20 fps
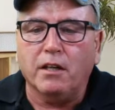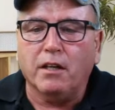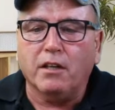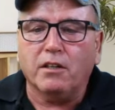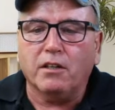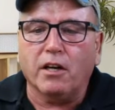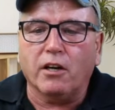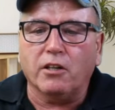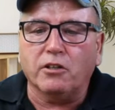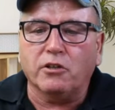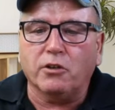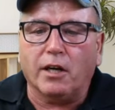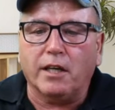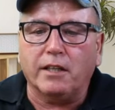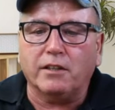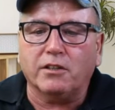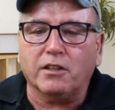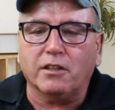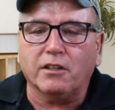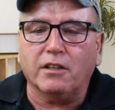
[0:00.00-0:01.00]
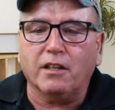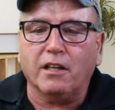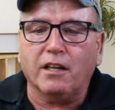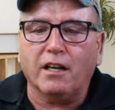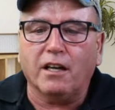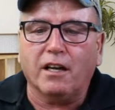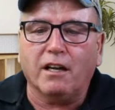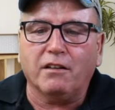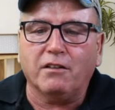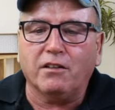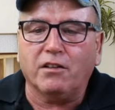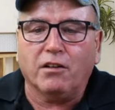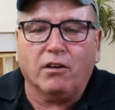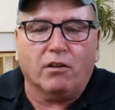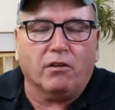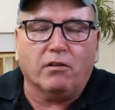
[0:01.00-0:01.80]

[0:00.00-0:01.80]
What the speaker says: there, Joyce, and you know,